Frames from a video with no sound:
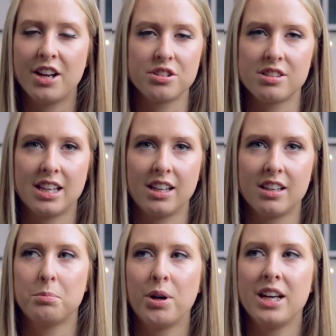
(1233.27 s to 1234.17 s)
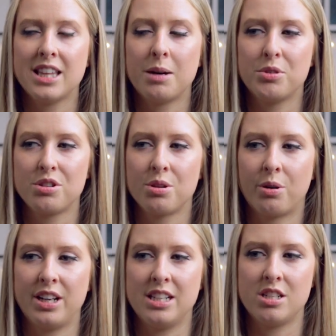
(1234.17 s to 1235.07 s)
I just think putting that much
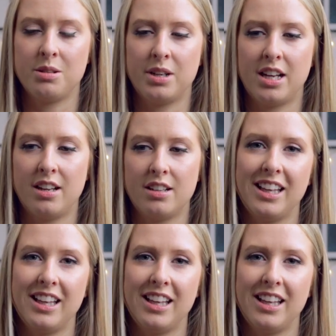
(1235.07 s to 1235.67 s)
thought into it,